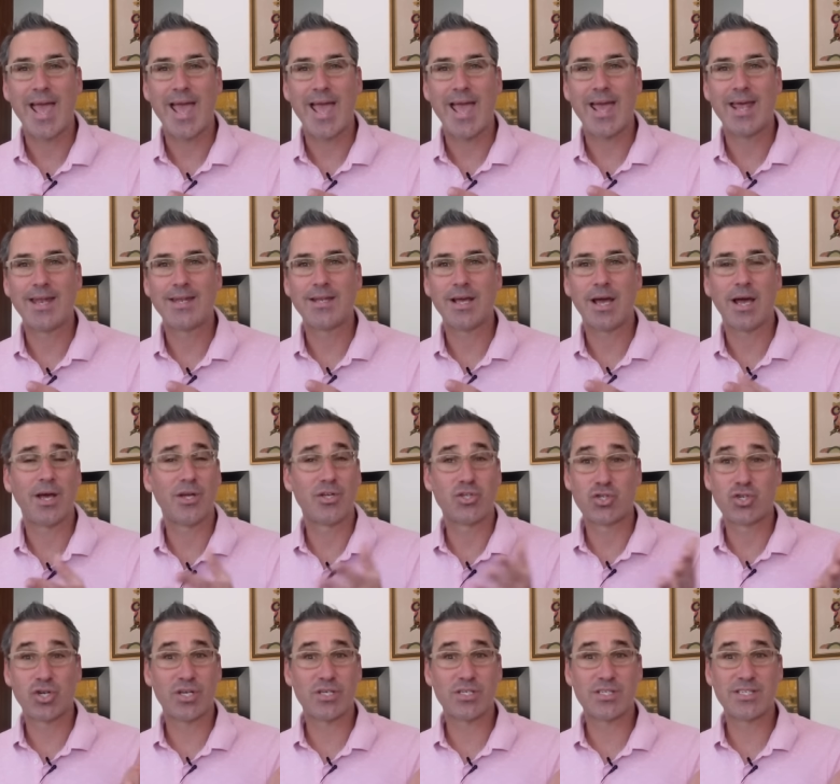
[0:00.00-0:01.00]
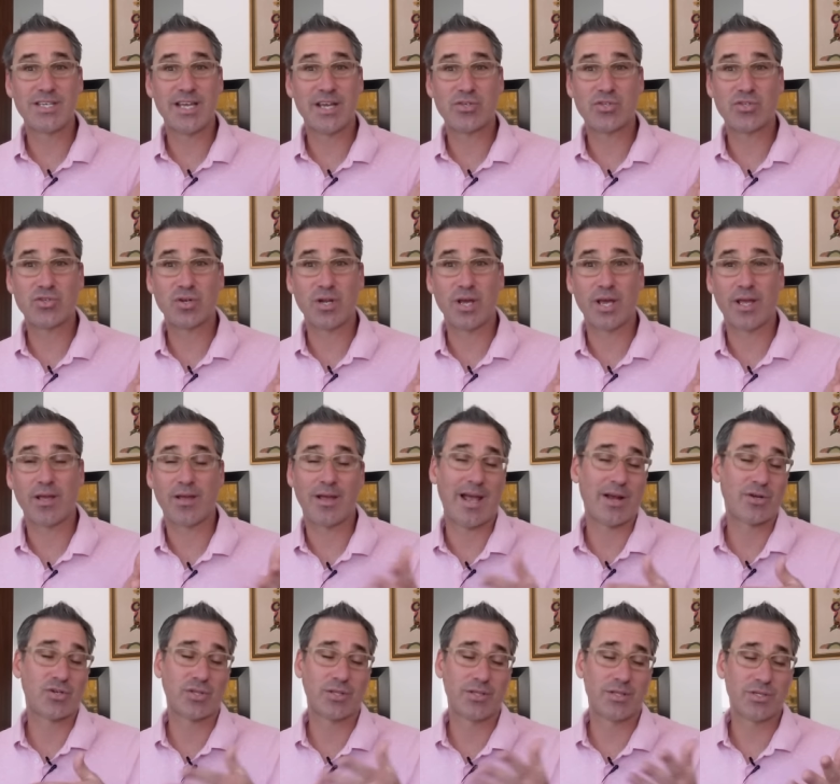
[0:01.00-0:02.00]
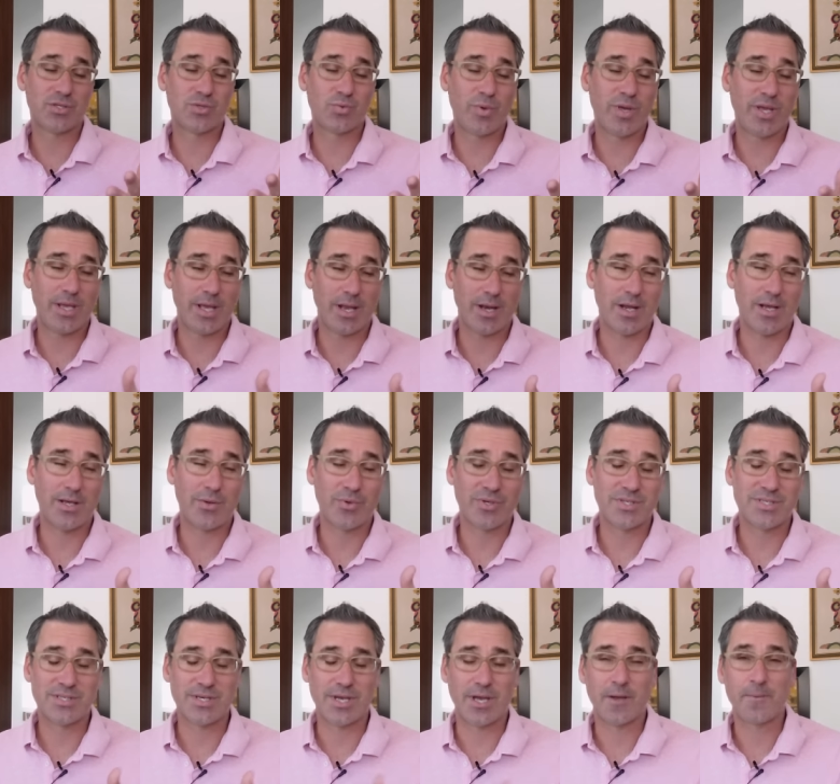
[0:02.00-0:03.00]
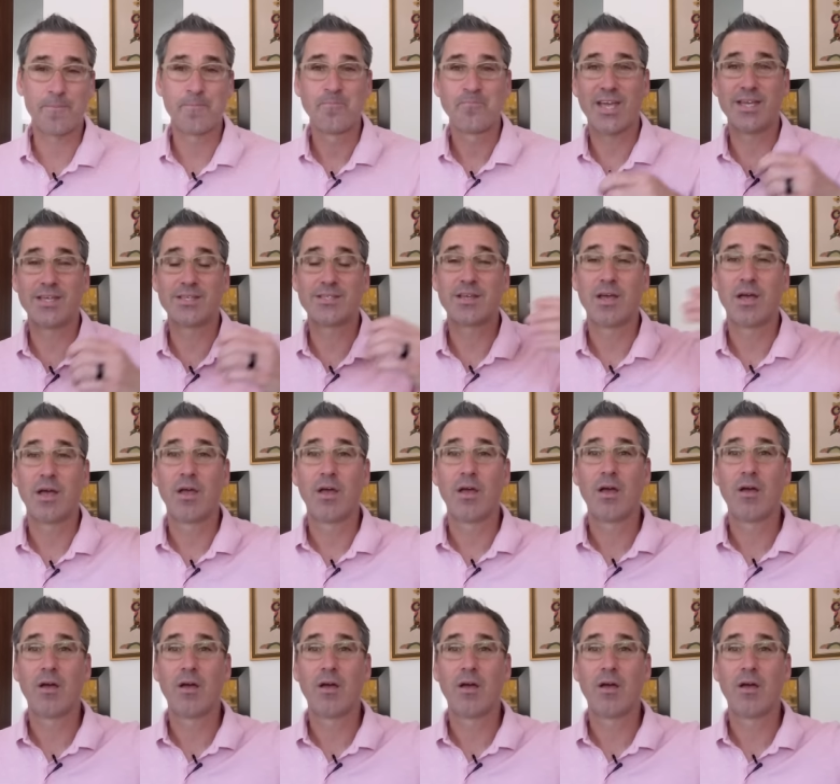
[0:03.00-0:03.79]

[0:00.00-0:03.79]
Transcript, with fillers: And just yesterday, actually this weekend, I would say, is